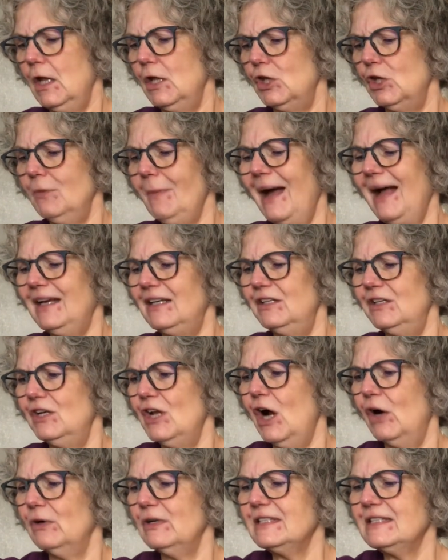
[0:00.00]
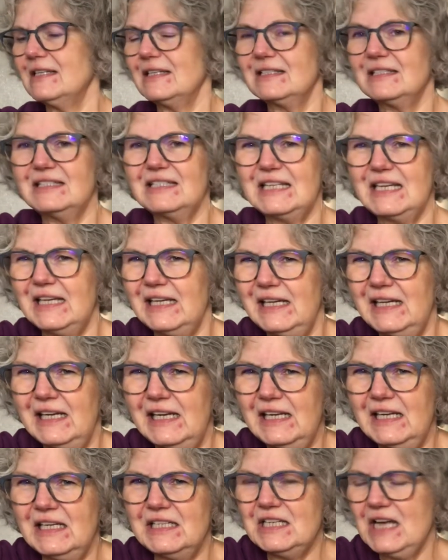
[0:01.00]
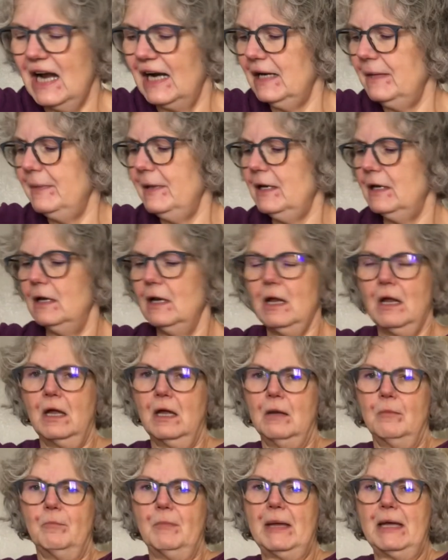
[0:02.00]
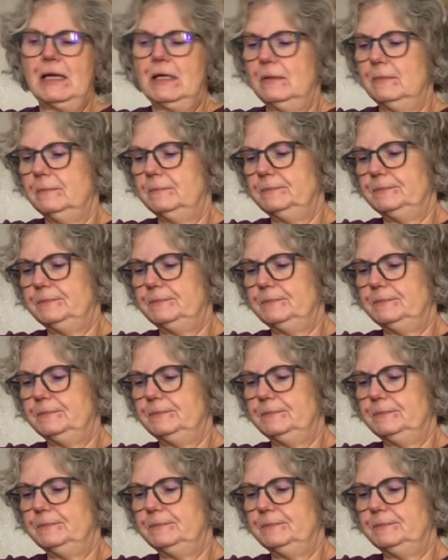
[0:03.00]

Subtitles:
You might notice a teeny tiny bit, but